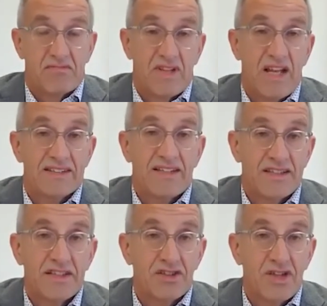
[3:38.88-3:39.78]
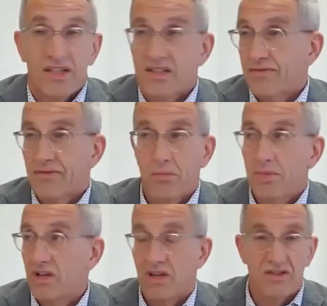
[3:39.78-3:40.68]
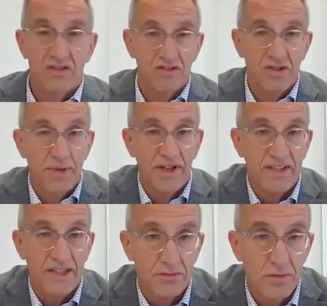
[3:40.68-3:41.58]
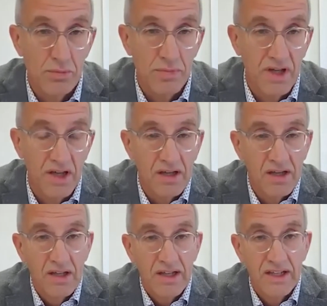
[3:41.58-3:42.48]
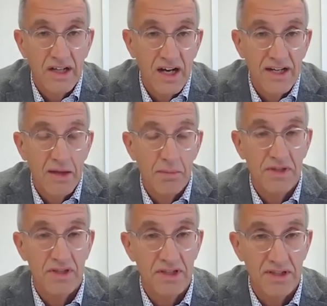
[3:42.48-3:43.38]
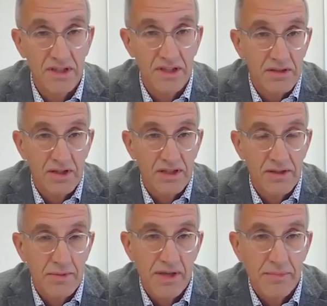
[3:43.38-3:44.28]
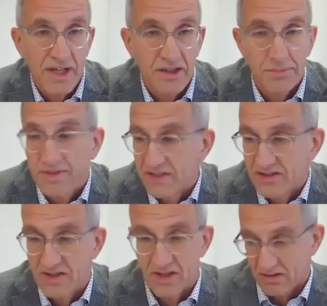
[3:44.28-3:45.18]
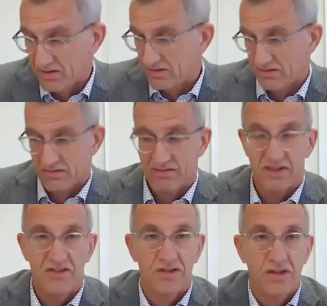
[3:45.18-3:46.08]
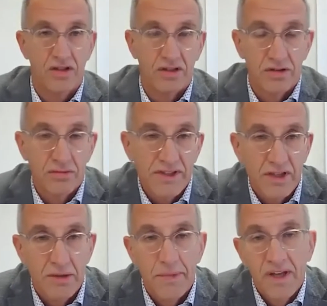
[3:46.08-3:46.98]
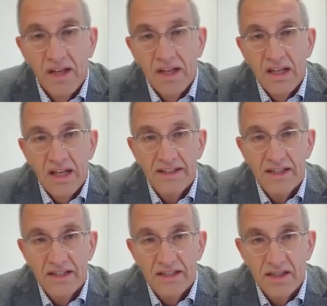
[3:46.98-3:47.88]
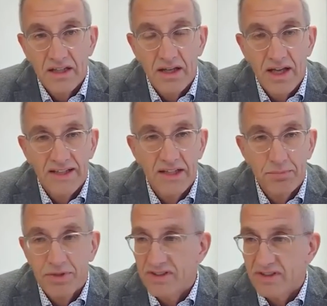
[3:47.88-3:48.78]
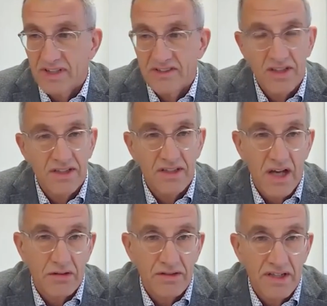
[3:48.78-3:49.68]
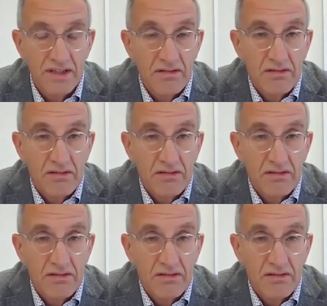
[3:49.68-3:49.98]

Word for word: like that he started from uh, some attic room uh, in Arnhem. He, he, he made up this this curriculum, and then he had it printed and sent it out and